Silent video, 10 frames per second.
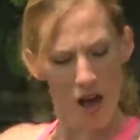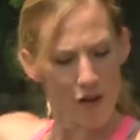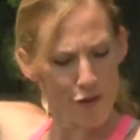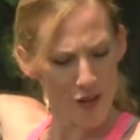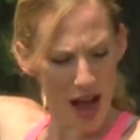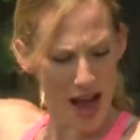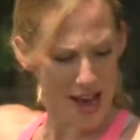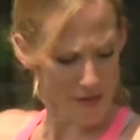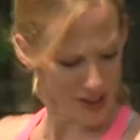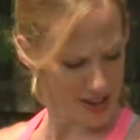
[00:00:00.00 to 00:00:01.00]

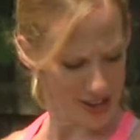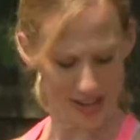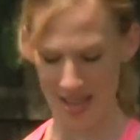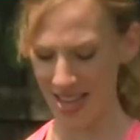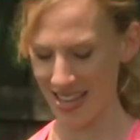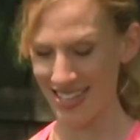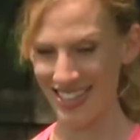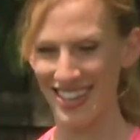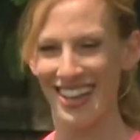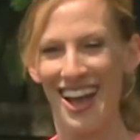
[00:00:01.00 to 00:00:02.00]
5,
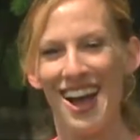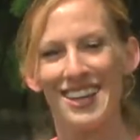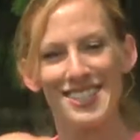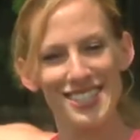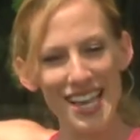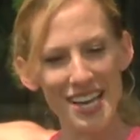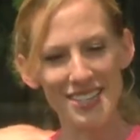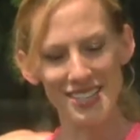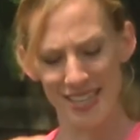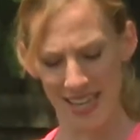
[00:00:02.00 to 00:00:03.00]

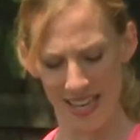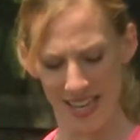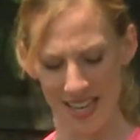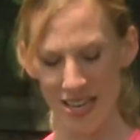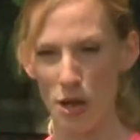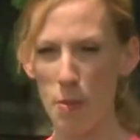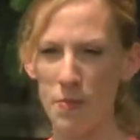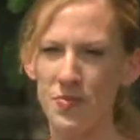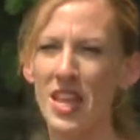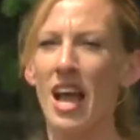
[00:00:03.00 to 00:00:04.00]
6,
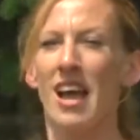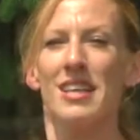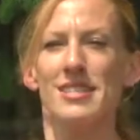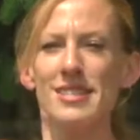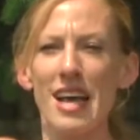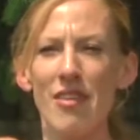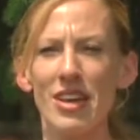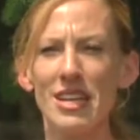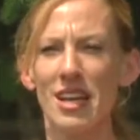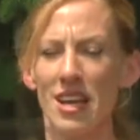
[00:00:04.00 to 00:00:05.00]

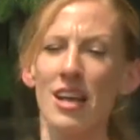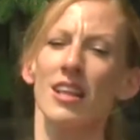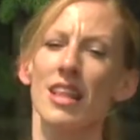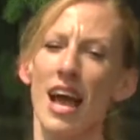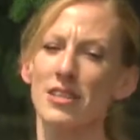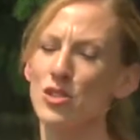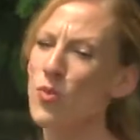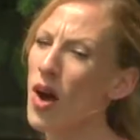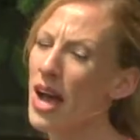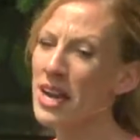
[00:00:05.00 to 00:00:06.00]
7, last
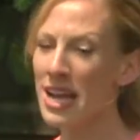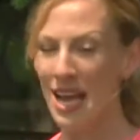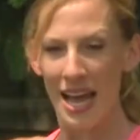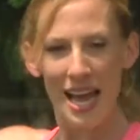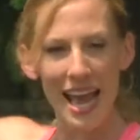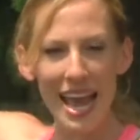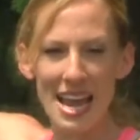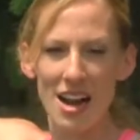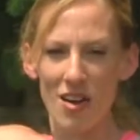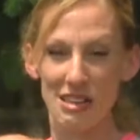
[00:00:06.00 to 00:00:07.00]
one,
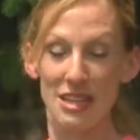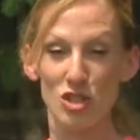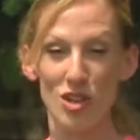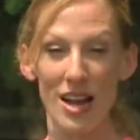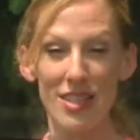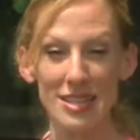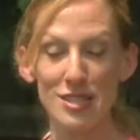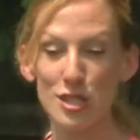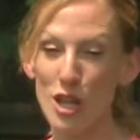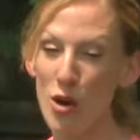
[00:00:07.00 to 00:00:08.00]
8. All right, let's try that
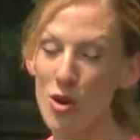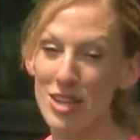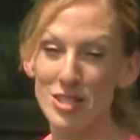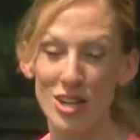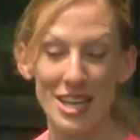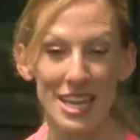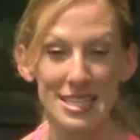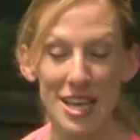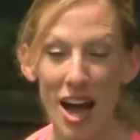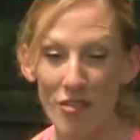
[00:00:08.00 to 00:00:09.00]
slower. It's gonna get
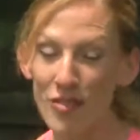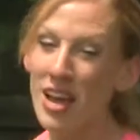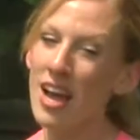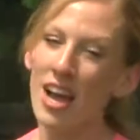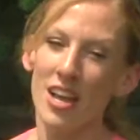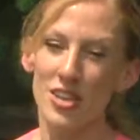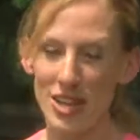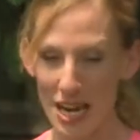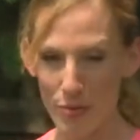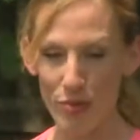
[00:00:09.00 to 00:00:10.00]
tough. You
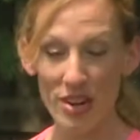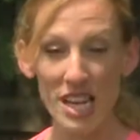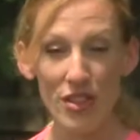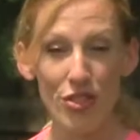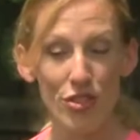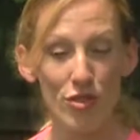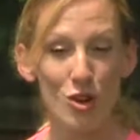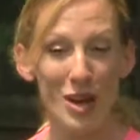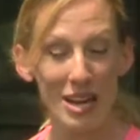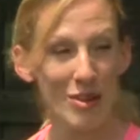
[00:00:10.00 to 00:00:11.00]
gotta breathe
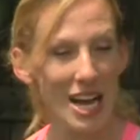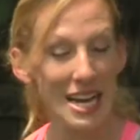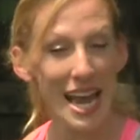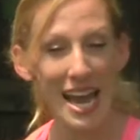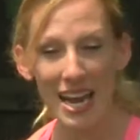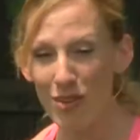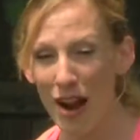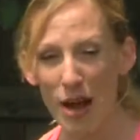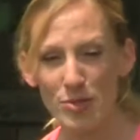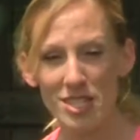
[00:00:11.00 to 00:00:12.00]
through it. We got 8
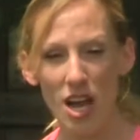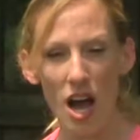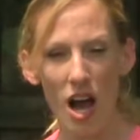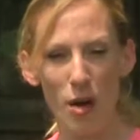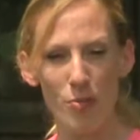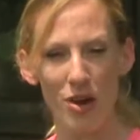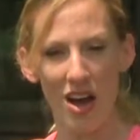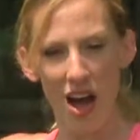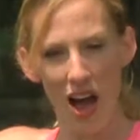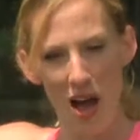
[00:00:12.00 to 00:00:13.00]
reps. Up,
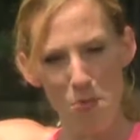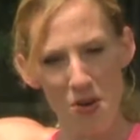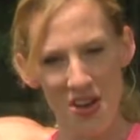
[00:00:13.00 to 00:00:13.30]
up,